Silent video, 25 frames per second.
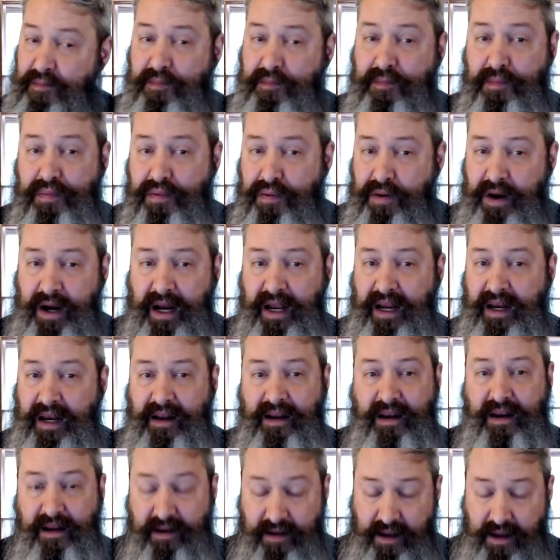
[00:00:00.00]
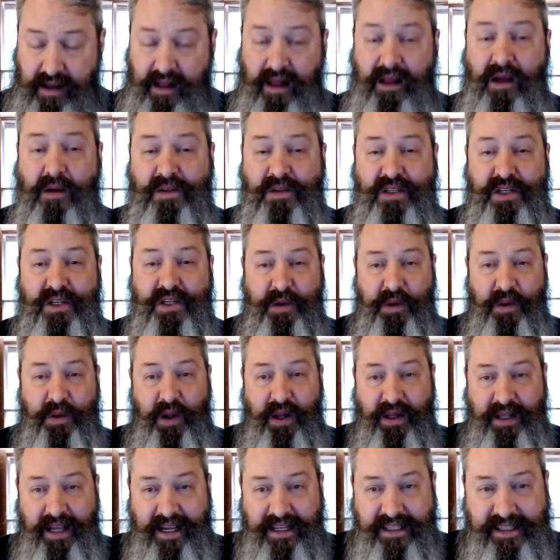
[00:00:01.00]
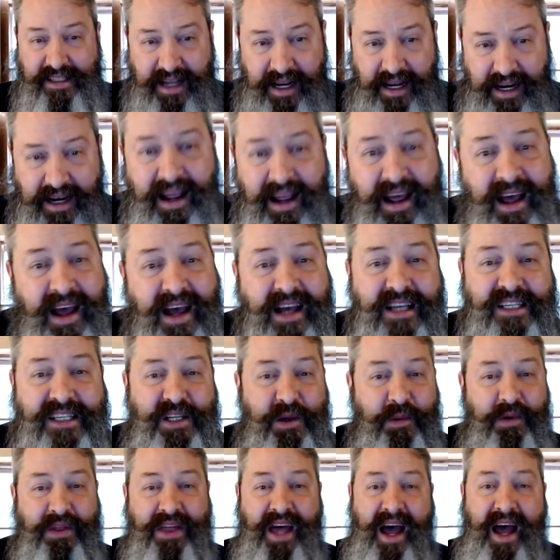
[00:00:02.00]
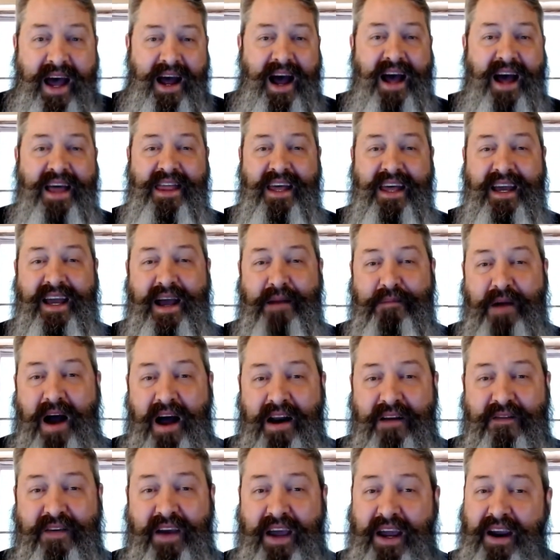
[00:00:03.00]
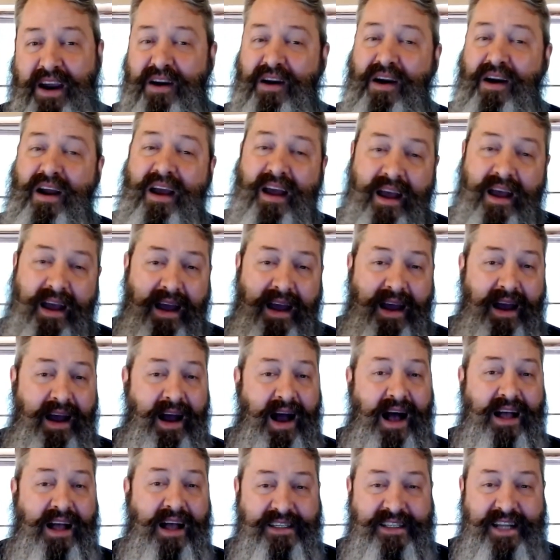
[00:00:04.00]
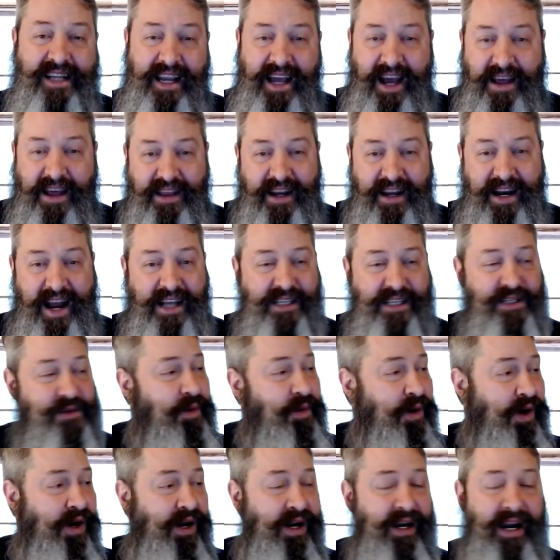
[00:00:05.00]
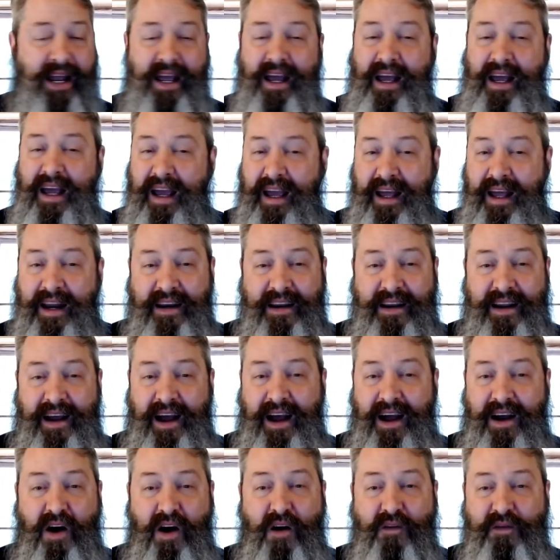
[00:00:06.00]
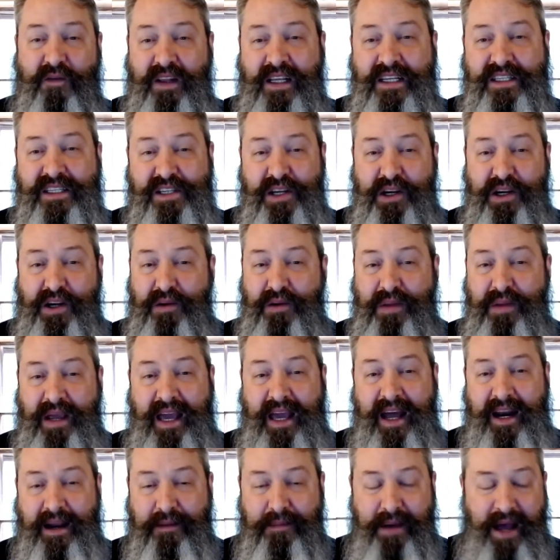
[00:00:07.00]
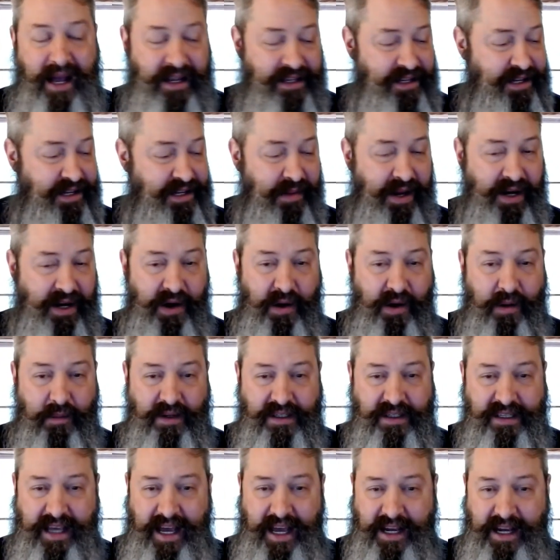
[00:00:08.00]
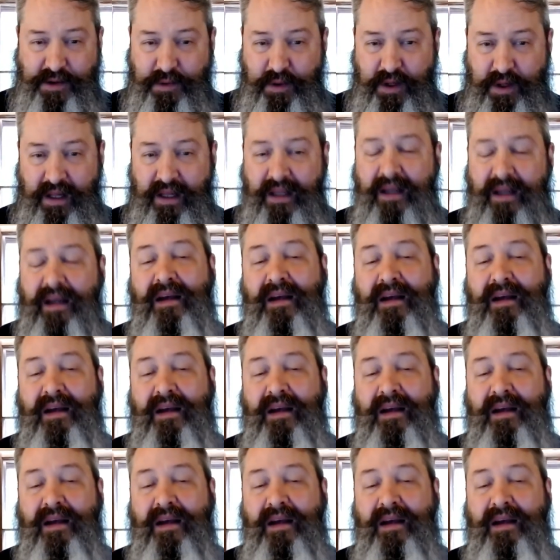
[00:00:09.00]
pretty close to an all-day scent. So with that, I think I'm out of here. I'll see you on the next one and uh, hopefully soon be getting back to my normal schedule